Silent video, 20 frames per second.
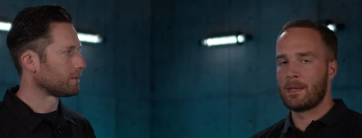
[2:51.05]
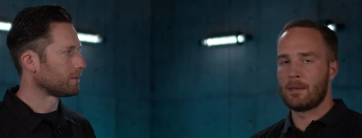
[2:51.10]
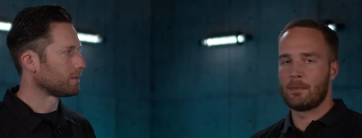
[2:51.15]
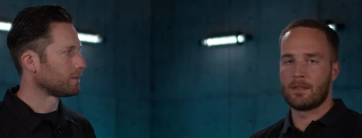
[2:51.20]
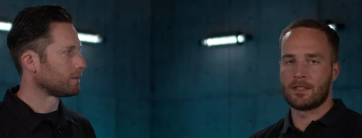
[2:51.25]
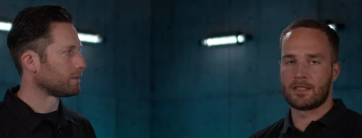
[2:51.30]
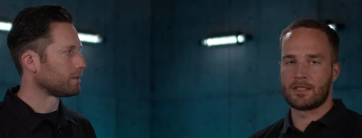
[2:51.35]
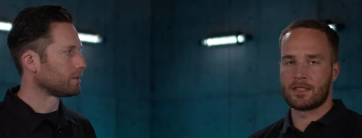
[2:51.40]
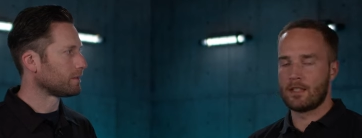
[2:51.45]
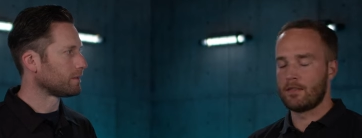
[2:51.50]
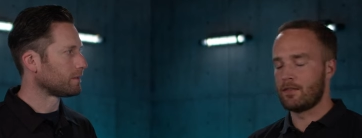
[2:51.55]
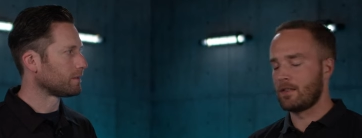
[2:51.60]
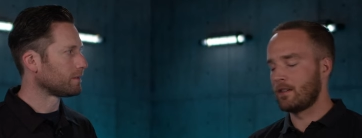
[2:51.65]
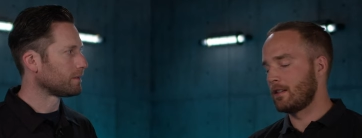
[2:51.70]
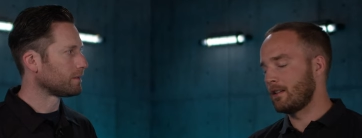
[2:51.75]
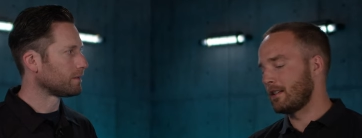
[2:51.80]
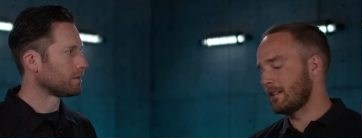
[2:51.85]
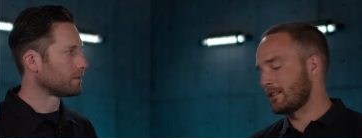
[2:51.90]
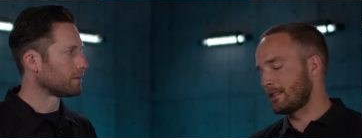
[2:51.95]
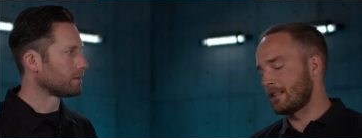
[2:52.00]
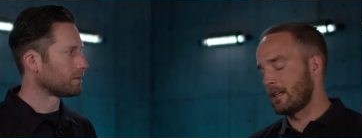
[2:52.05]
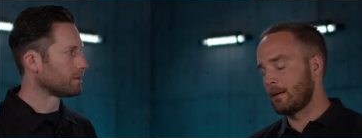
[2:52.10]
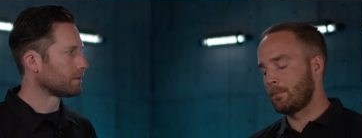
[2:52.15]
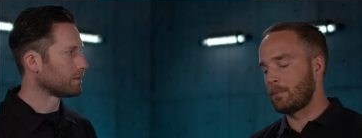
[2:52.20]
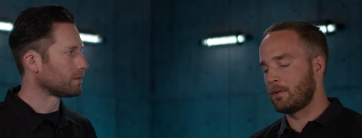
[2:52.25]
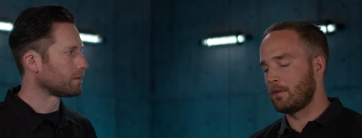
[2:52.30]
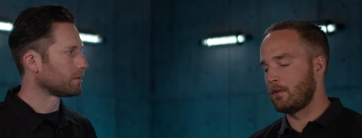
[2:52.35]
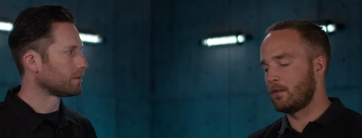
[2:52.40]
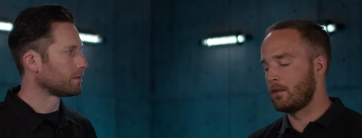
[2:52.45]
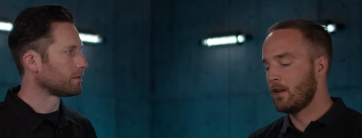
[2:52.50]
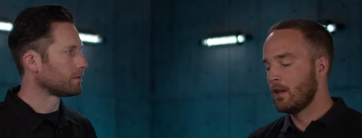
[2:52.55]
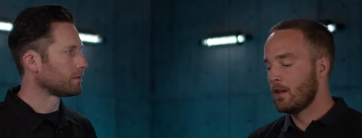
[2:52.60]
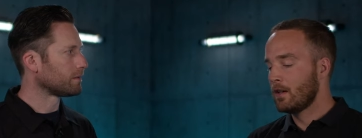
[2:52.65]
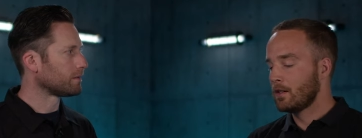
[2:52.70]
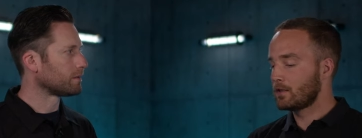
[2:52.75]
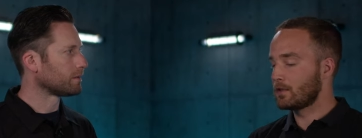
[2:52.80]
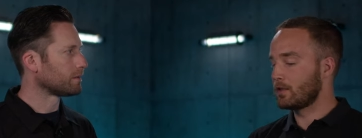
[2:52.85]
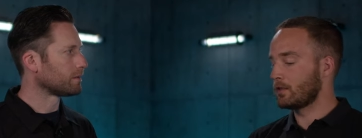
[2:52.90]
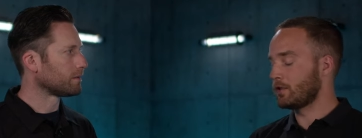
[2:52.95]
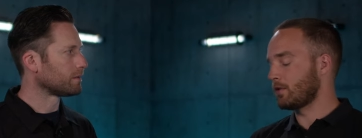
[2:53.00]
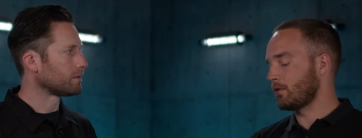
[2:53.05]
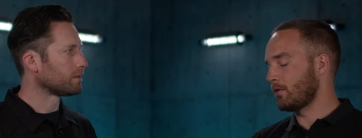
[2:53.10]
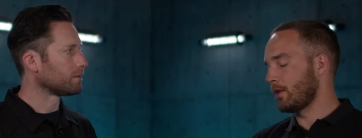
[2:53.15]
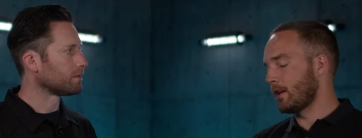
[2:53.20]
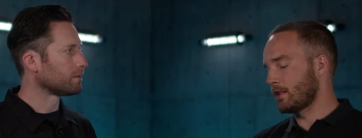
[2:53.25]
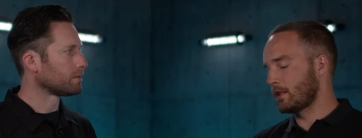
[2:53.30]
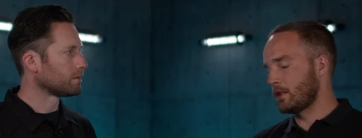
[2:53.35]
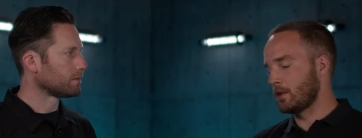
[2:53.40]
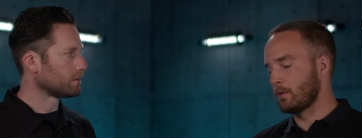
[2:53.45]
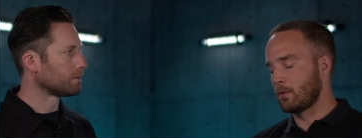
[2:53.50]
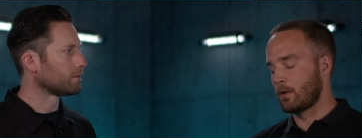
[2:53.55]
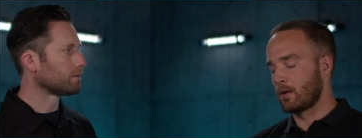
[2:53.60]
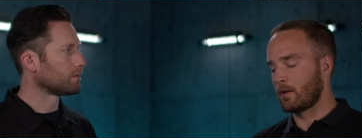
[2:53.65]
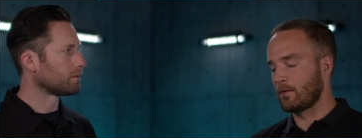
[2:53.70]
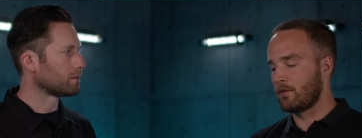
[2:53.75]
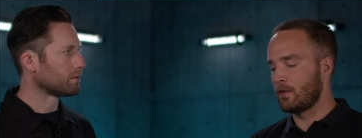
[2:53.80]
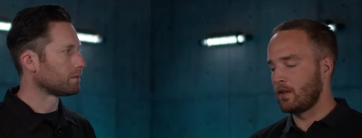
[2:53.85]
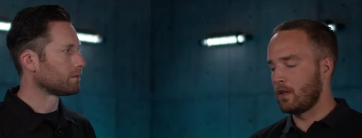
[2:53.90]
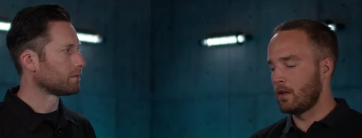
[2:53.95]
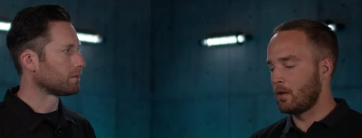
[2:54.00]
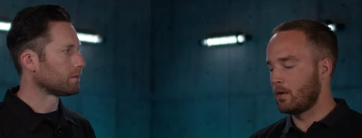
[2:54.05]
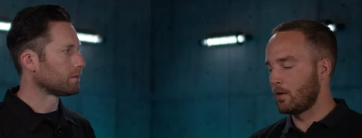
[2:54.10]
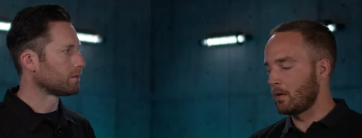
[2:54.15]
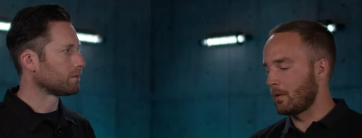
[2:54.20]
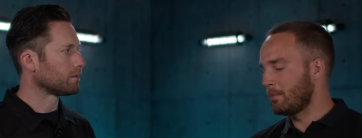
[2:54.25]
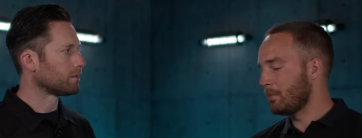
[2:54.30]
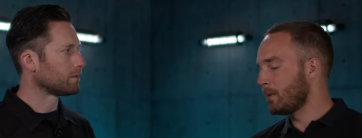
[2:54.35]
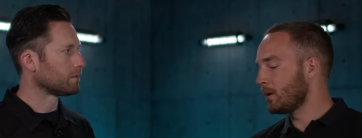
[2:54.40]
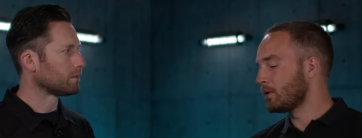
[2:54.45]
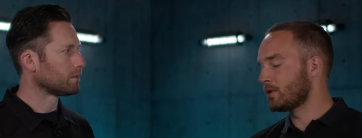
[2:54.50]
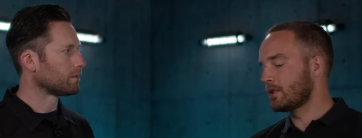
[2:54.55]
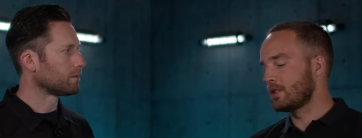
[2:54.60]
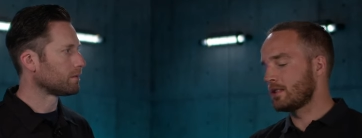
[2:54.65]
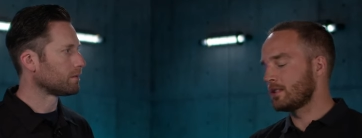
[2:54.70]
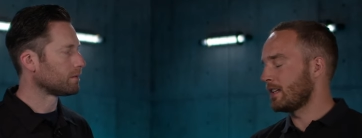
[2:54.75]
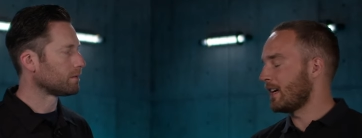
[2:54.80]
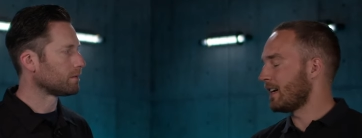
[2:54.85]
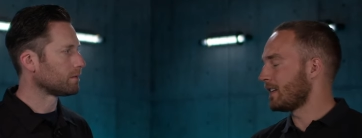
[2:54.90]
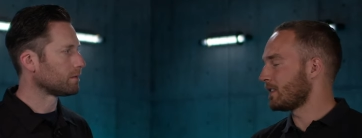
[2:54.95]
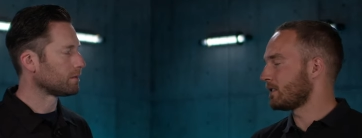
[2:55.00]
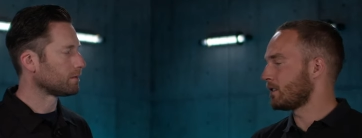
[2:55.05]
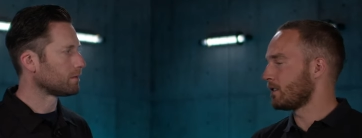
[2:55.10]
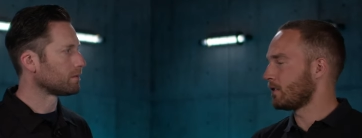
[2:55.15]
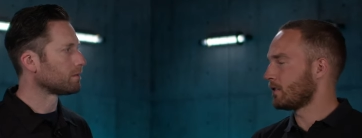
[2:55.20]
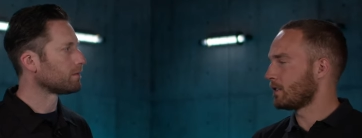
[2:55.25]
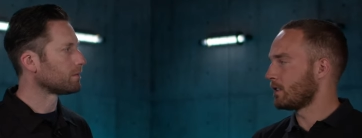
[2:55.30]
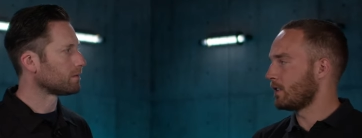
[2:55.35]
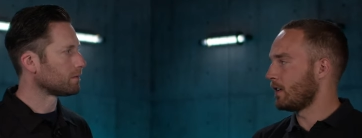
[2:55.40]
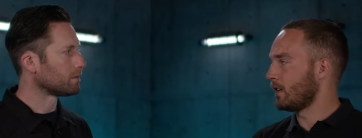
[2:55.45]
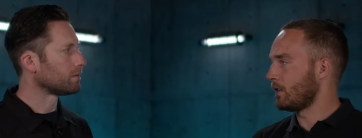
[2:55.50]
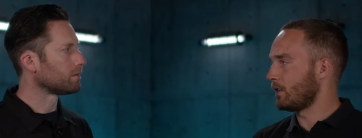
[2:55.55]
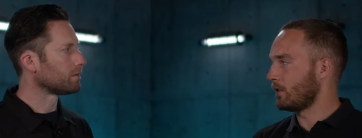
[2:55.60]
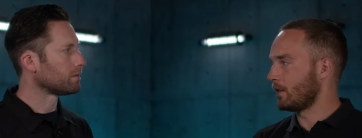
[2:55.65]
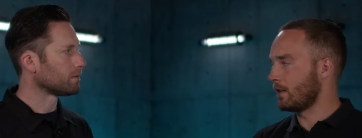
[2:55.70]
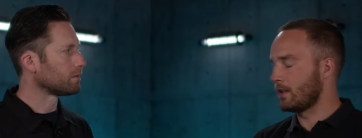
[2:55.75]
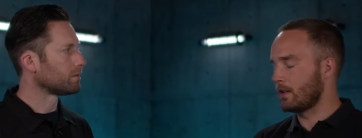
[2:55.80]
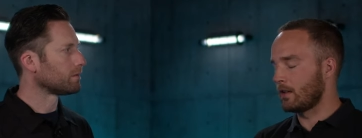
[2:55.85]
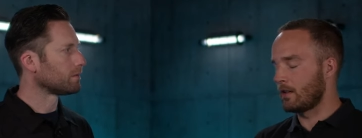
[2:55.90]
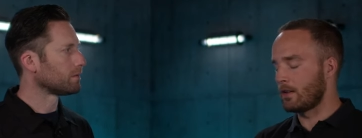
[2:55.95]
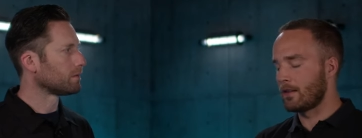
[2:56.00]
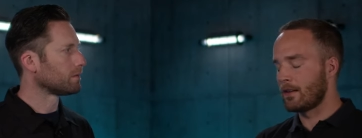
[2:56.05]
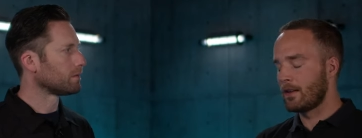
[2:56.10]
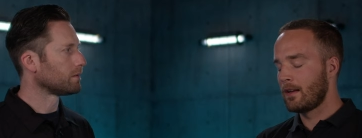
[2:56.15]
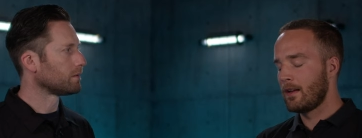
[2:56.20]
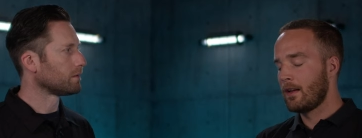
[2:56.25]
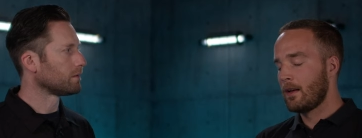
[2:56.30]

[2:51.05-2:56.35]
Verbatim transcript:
Speaker 1: Maybe let's give an example search and rescue workflow or post-disaster scenario here